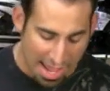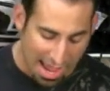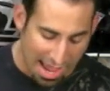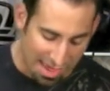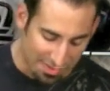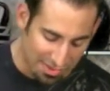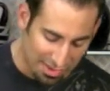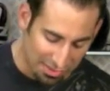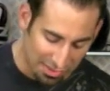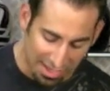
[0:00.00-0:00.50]

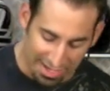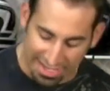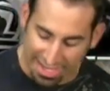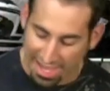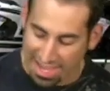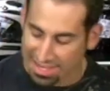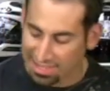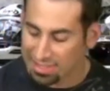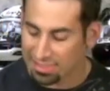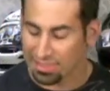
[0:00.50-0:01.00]
and then like
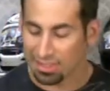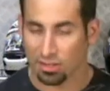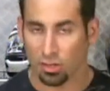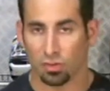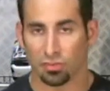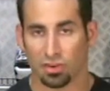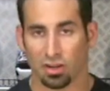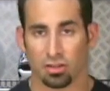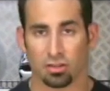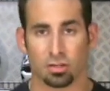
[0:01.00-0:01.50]
anything
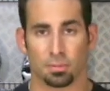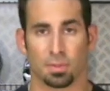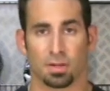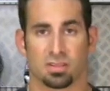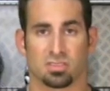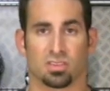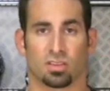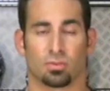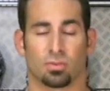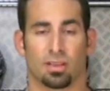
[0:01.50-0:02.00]
over one hundred
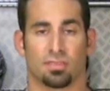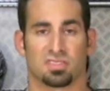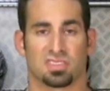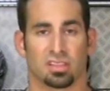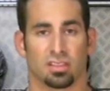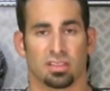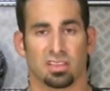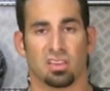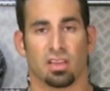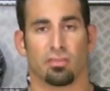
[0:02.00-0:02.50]
bucks on
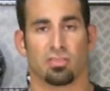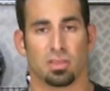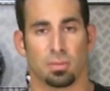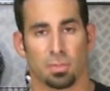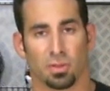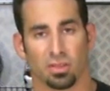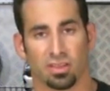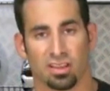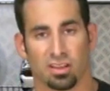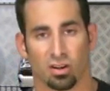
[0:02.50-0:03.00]
RevZilla, you have the
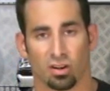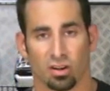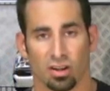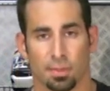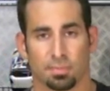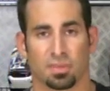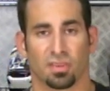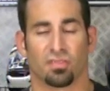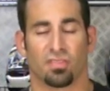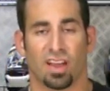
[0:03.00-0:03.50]
ability to earn
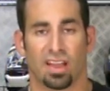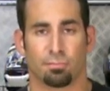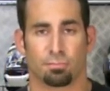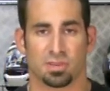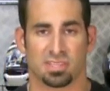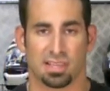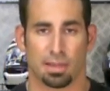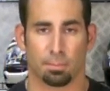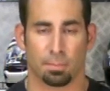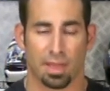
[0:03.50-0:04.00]
up to five
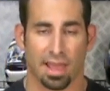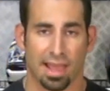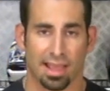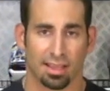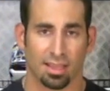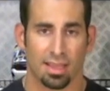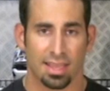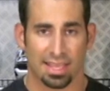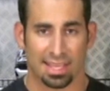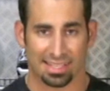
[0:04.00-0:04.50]
percent
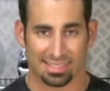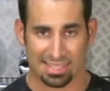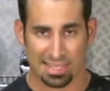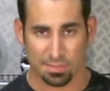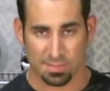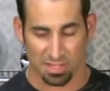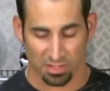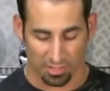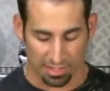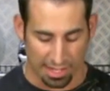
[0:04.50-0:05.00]
back in
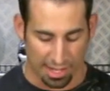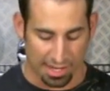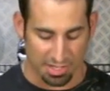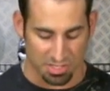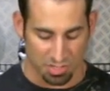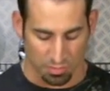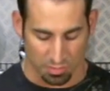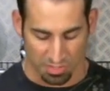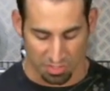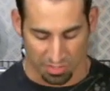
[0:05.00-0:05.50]
TeamZilla cash
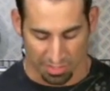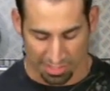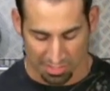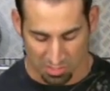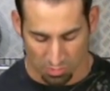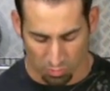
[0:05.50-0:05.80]
towards your next